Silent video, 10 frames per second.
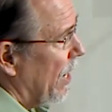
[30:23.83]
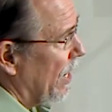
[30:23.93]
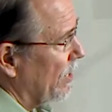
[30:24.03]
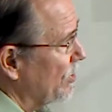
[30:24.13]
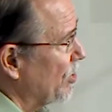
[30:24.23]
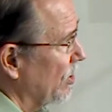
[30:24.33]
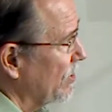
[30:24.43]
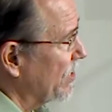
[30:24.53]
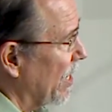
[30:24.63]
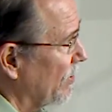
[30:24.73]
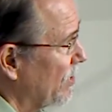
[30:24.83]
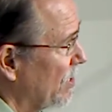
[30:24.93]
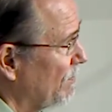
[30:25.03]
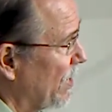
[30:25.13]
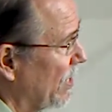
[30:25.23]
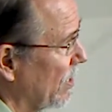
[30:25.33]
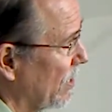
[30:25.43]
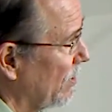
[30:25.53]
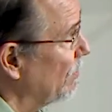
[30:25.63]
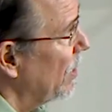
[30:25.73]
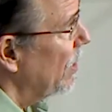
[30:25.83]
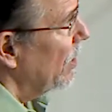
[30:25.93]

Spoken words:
And it turns out that the pendulum